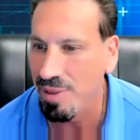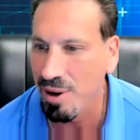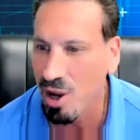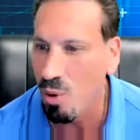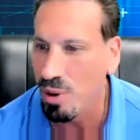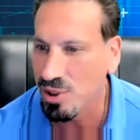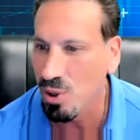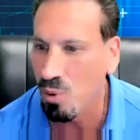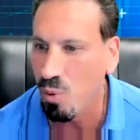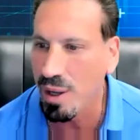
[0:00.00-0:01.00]
They're going
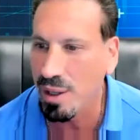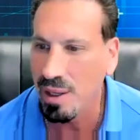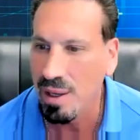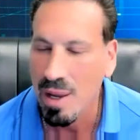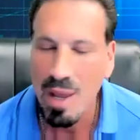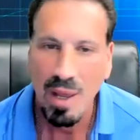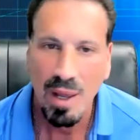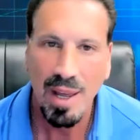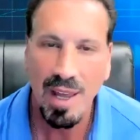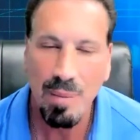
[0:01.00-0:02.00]
so quickly.
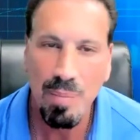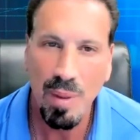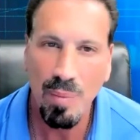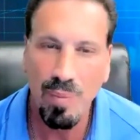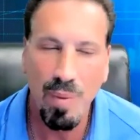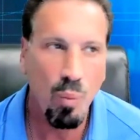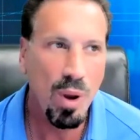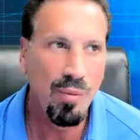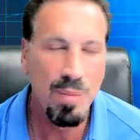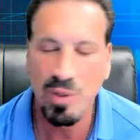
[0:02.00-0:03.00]

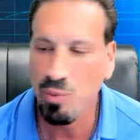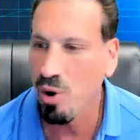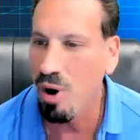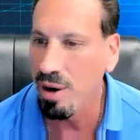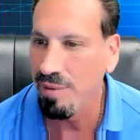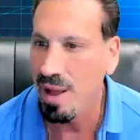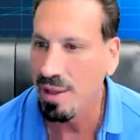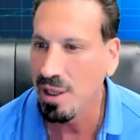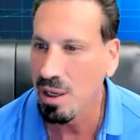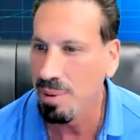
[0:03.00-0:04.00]
One of them is regarding
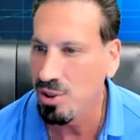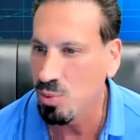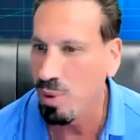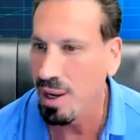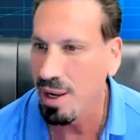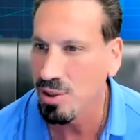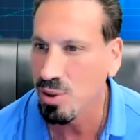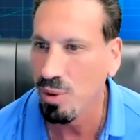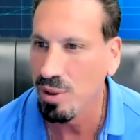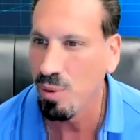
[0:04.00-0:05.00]
volatility, but I just want to answer
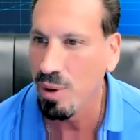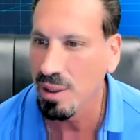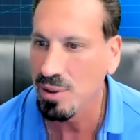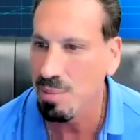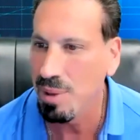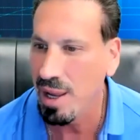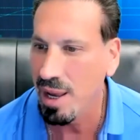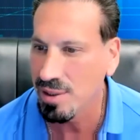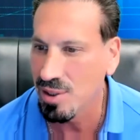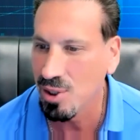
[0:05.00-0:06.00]
one quickly. Somebody
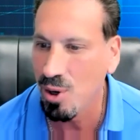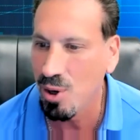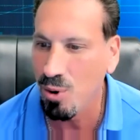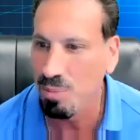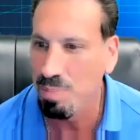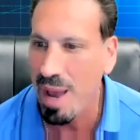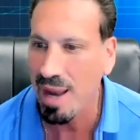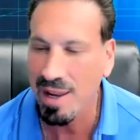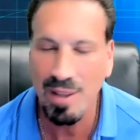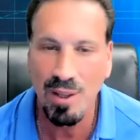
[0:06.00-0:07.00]
asked, is gold
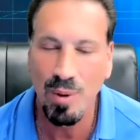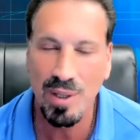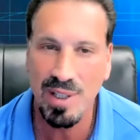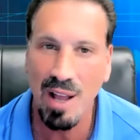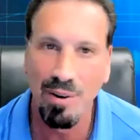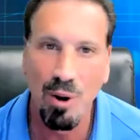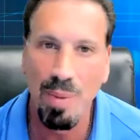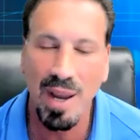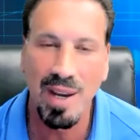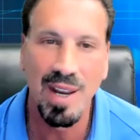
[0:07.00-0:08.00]
backing the US dollar? No,
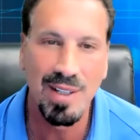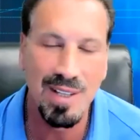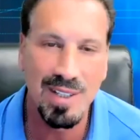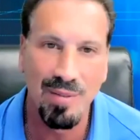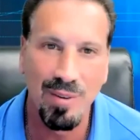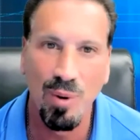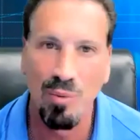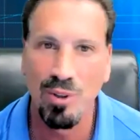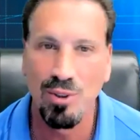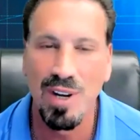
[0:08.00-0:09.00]
back in 1971,
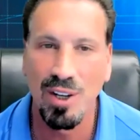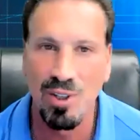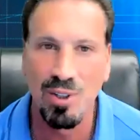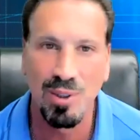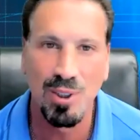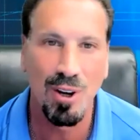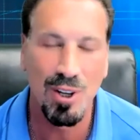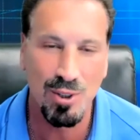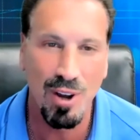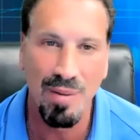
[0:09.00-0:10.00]
Richard Nixon took
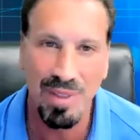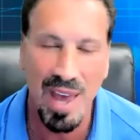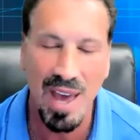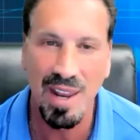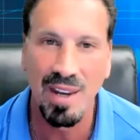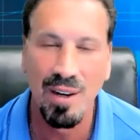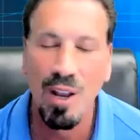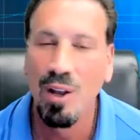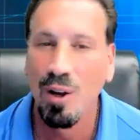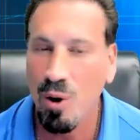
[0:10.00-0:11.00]
us off that. And
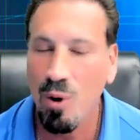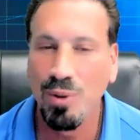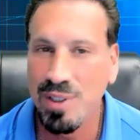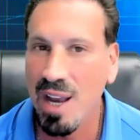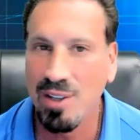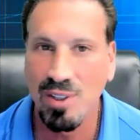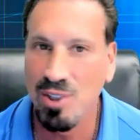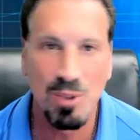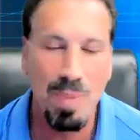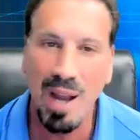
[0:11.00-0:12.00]
gold is actually
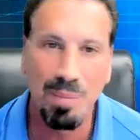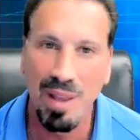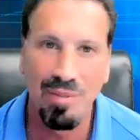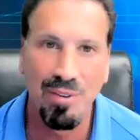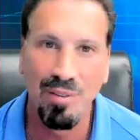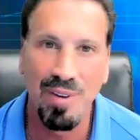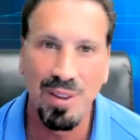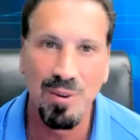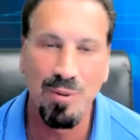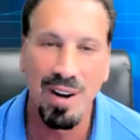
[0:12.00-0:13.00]
just backed by the full faith
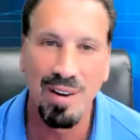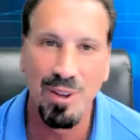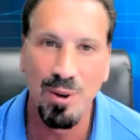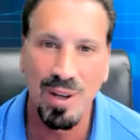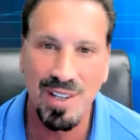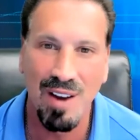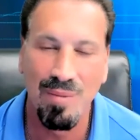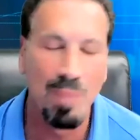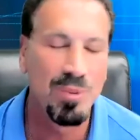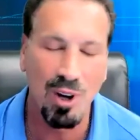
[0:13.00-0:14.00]
and credit of the US
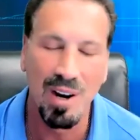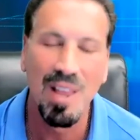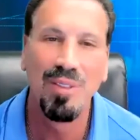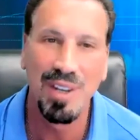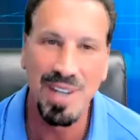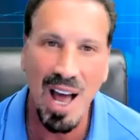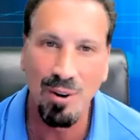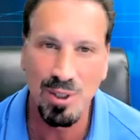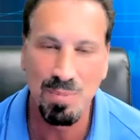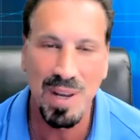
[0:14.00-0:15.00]
government. I'm sorry, the
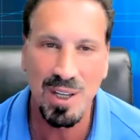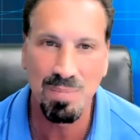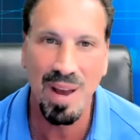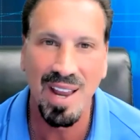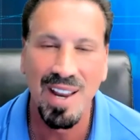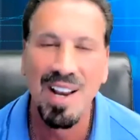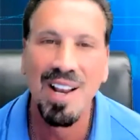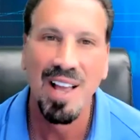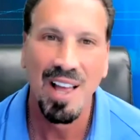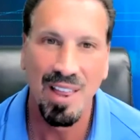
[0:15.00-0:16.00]
dollar is based by
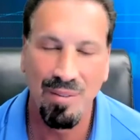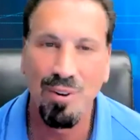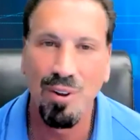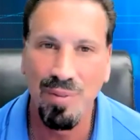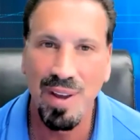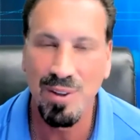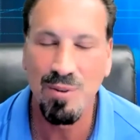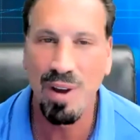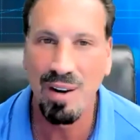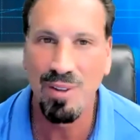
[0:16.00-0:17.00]
full faith and
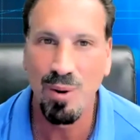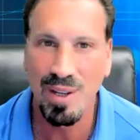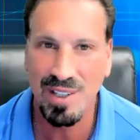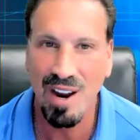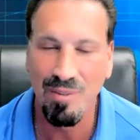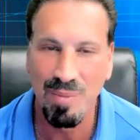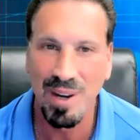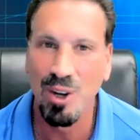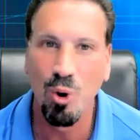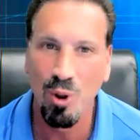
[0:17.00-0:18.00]
credit of the US government,
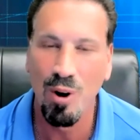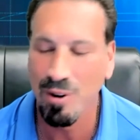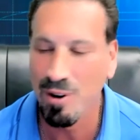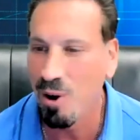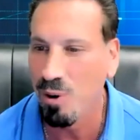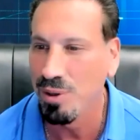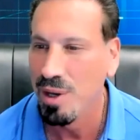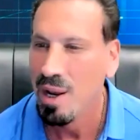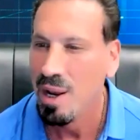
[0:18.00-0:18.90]
no longer gold.